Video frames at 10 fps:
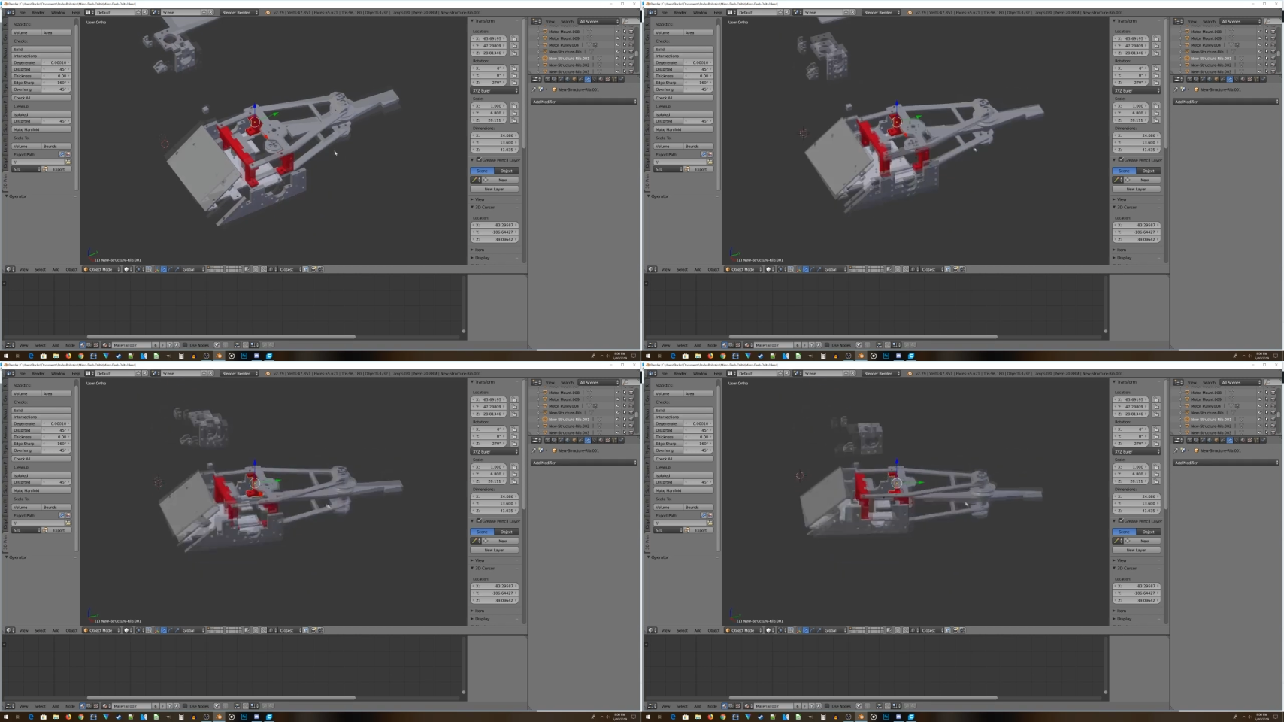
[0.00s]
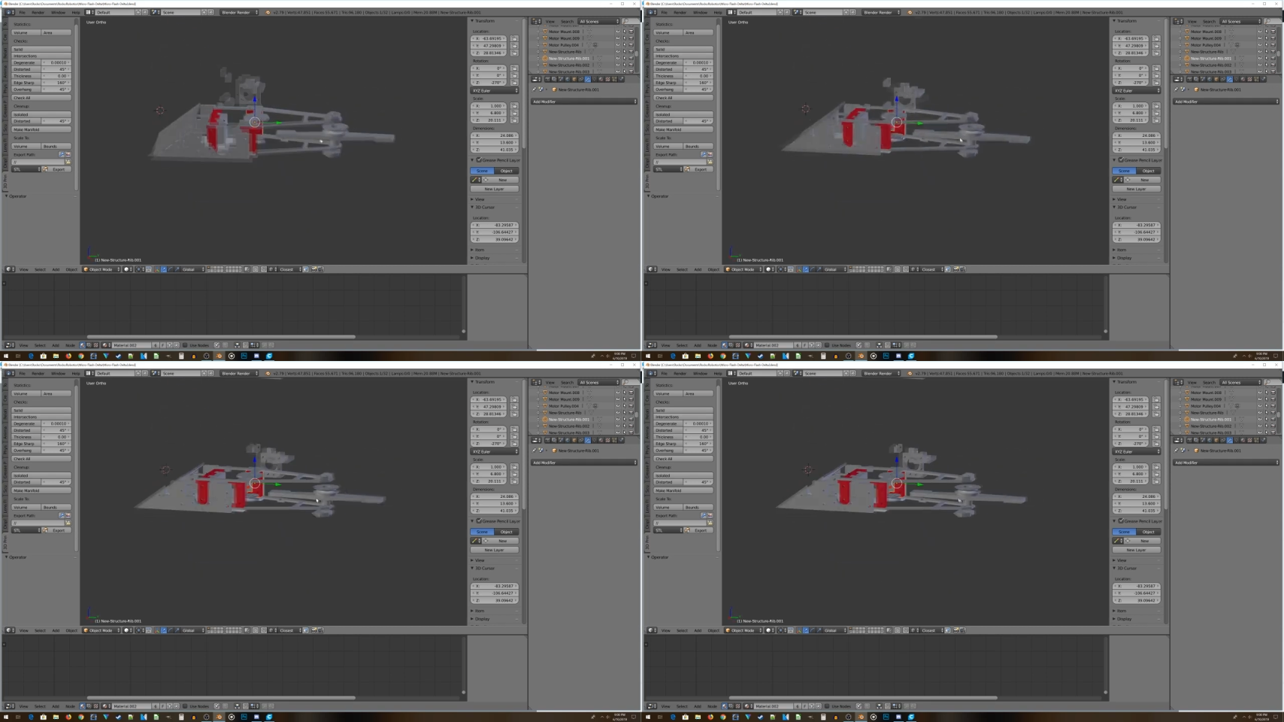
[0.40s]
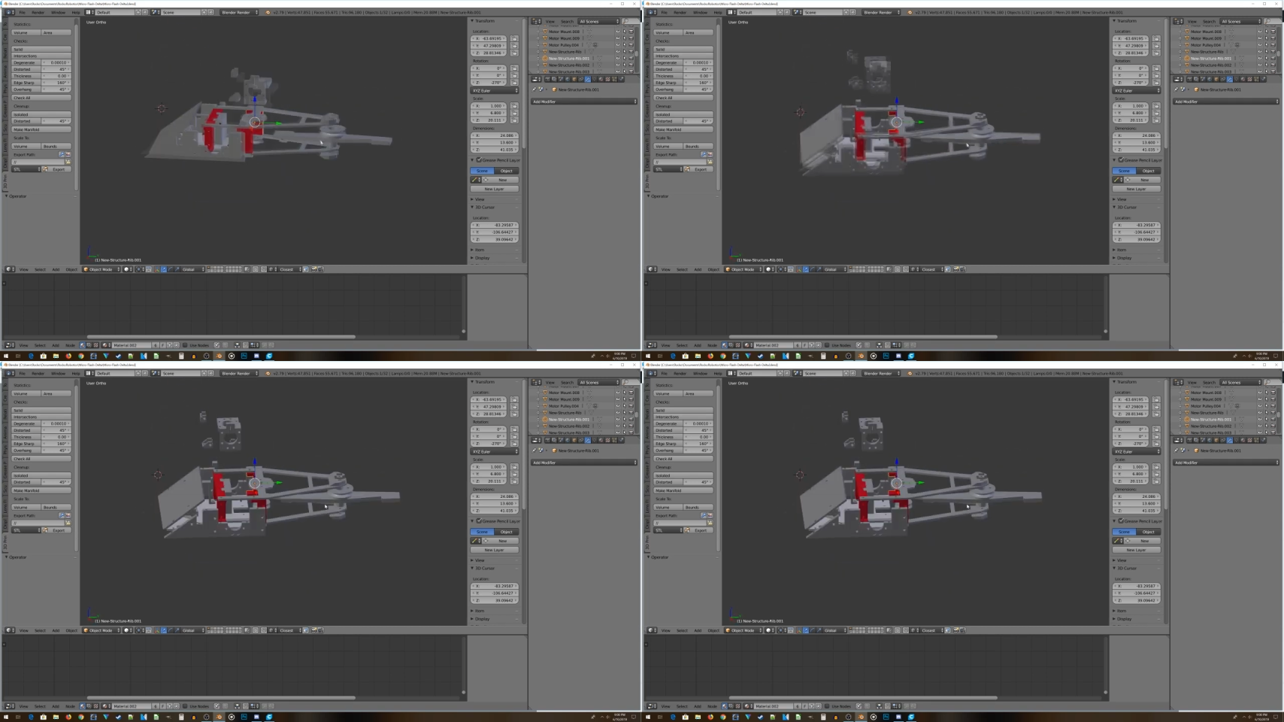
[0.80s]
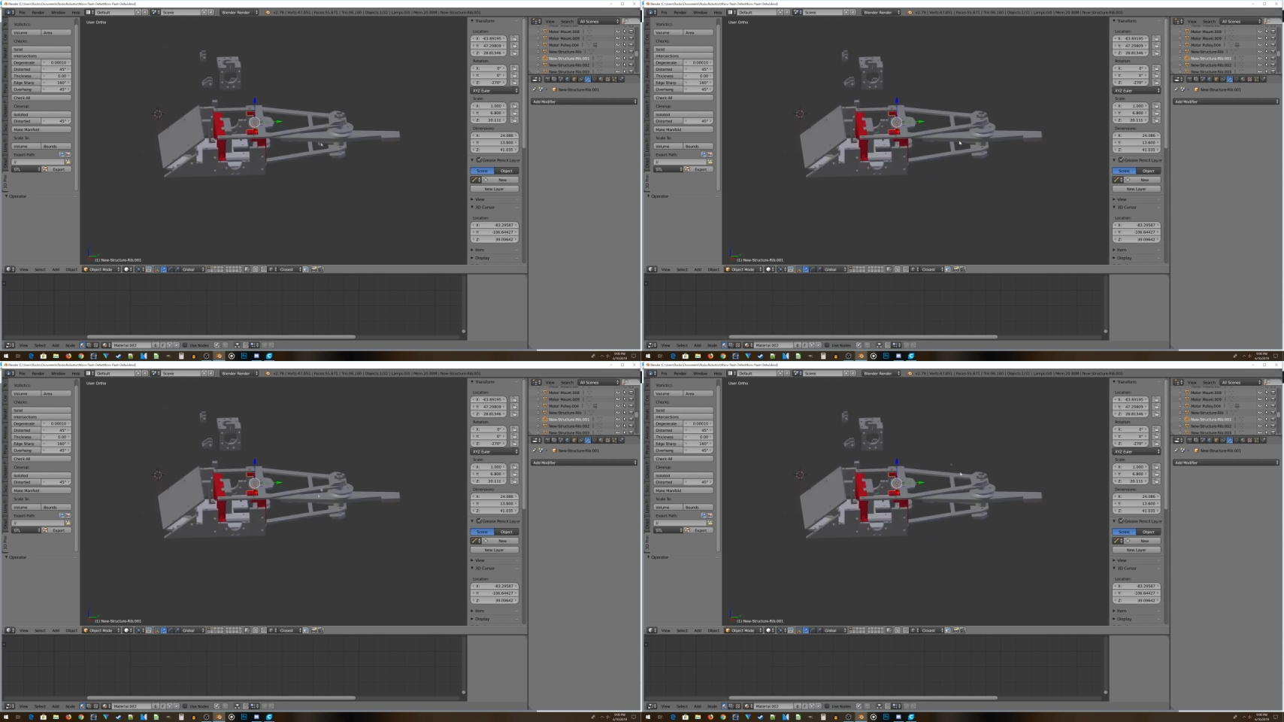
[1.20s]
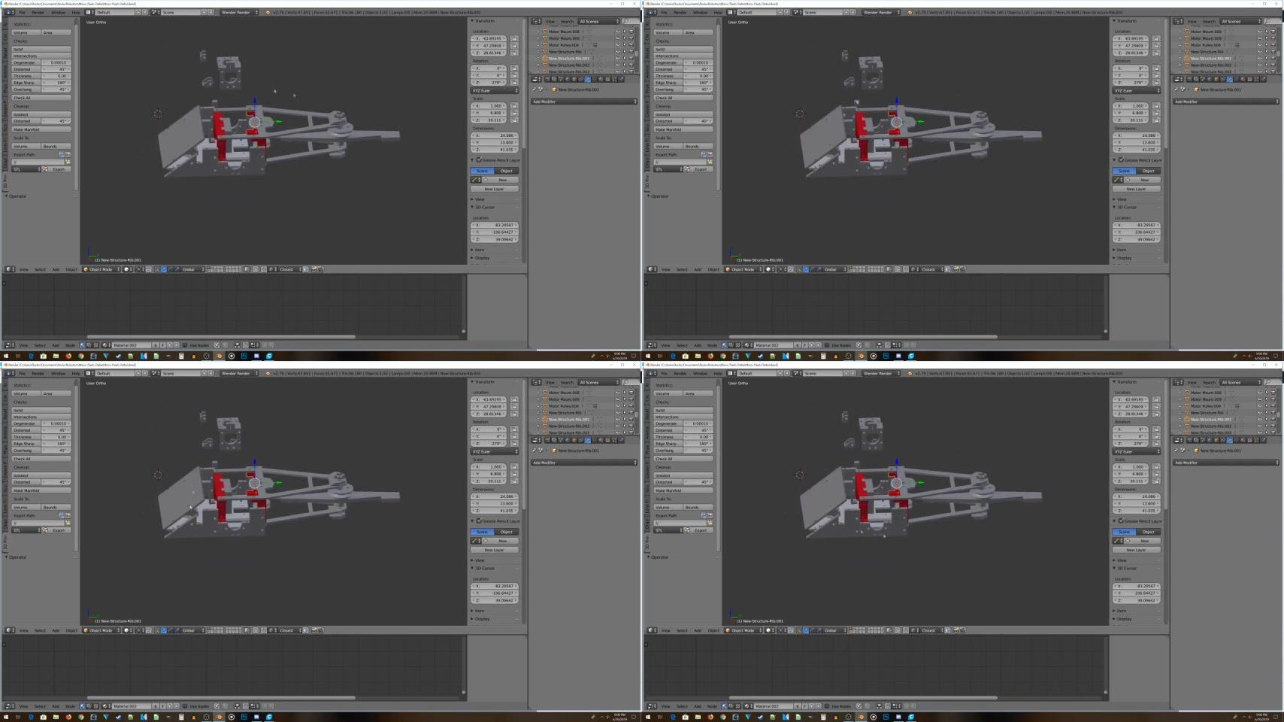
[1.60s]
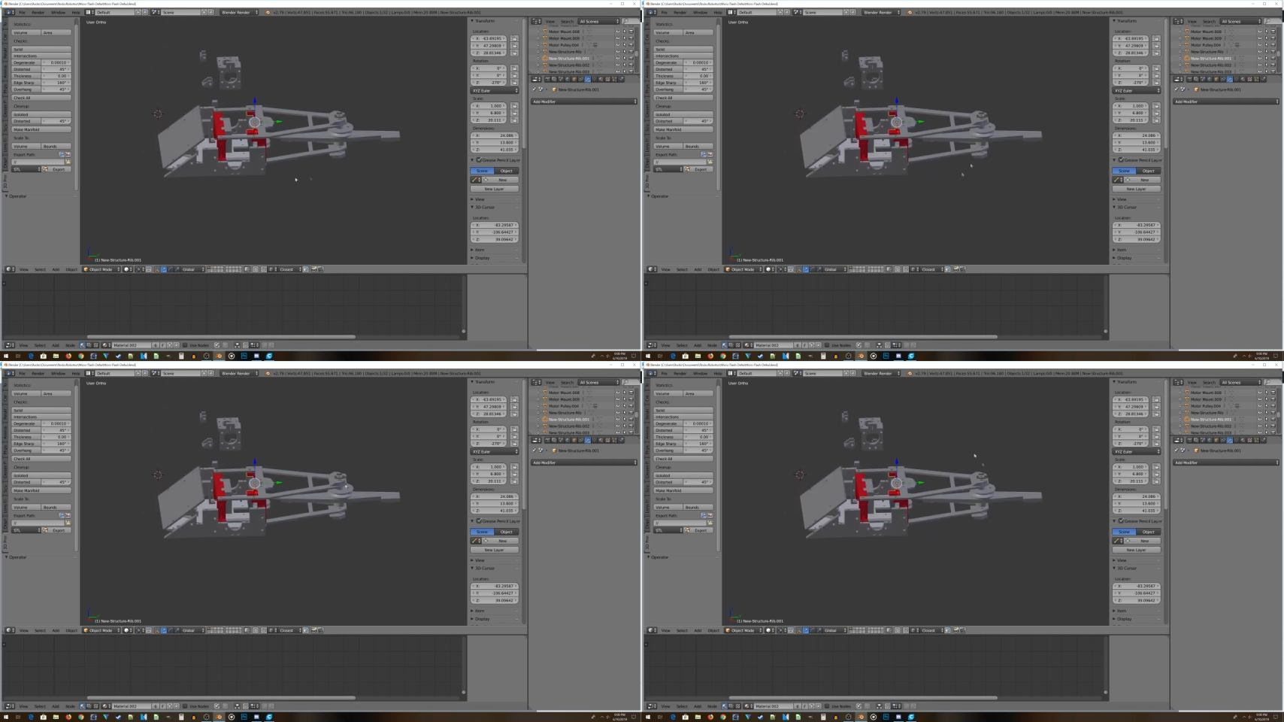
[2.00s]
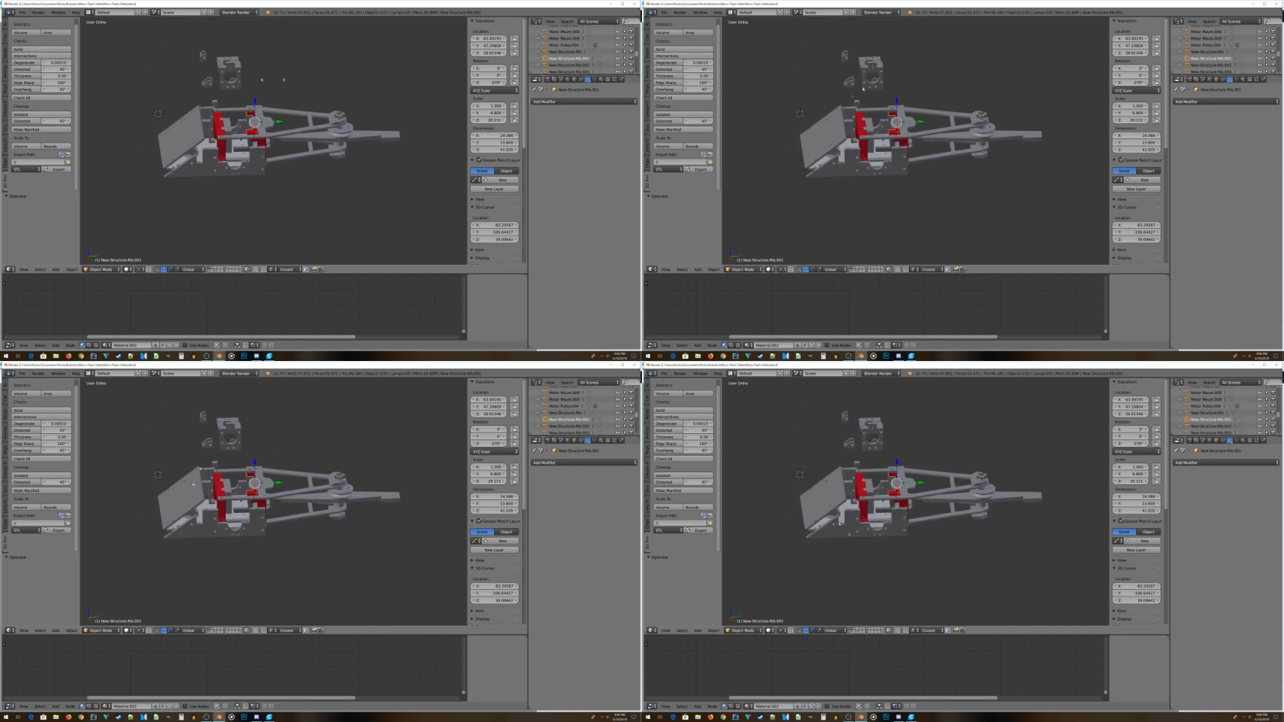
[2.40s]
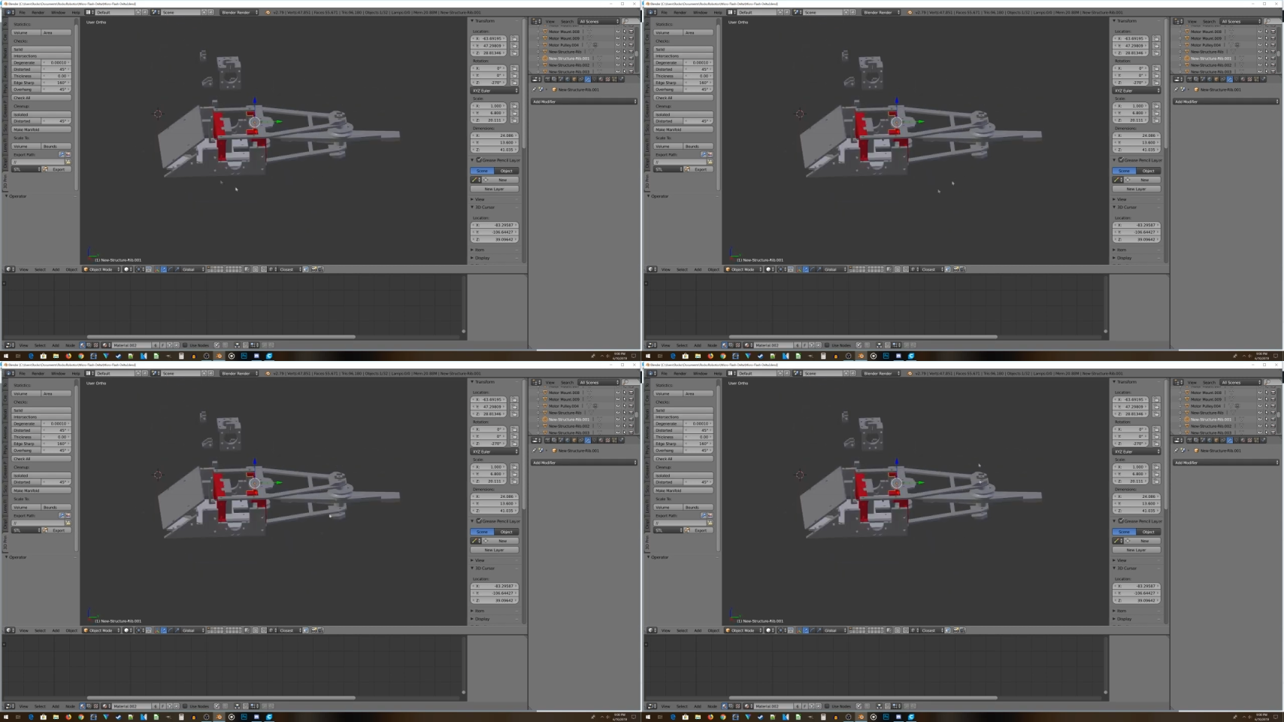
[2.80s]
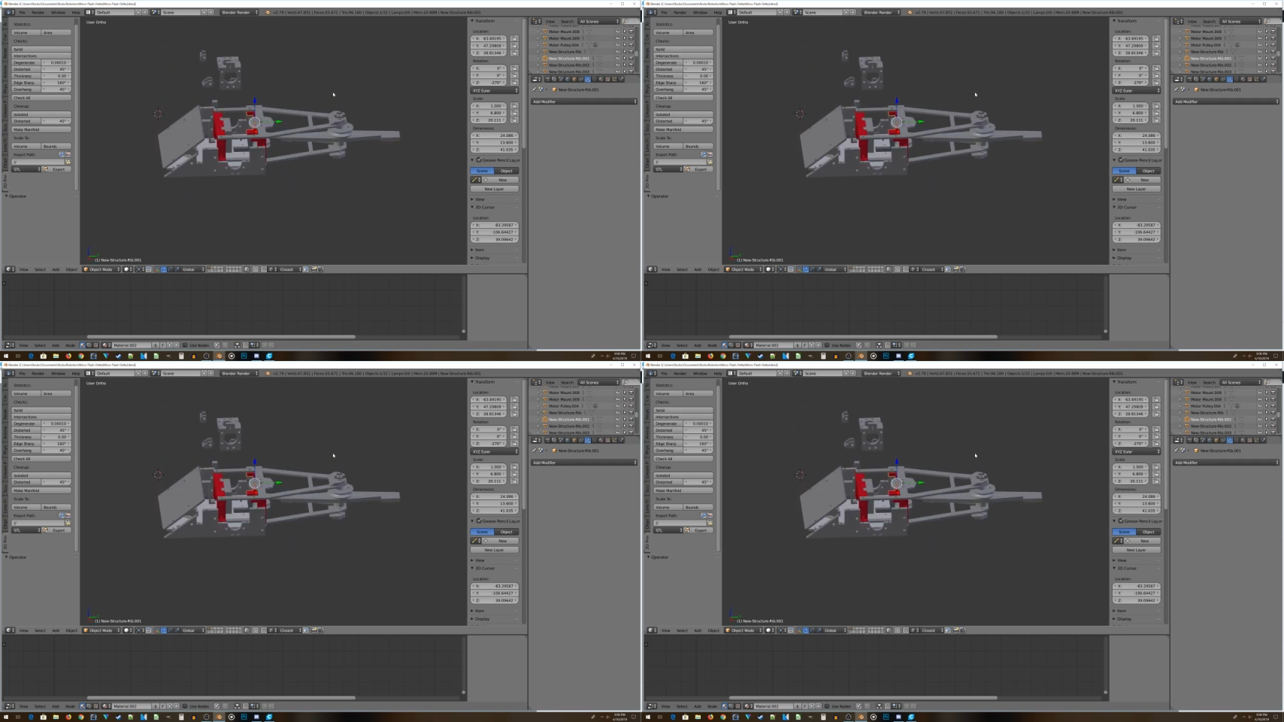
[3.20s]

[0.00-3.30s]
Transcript: No face is visible, so there are no lips to read.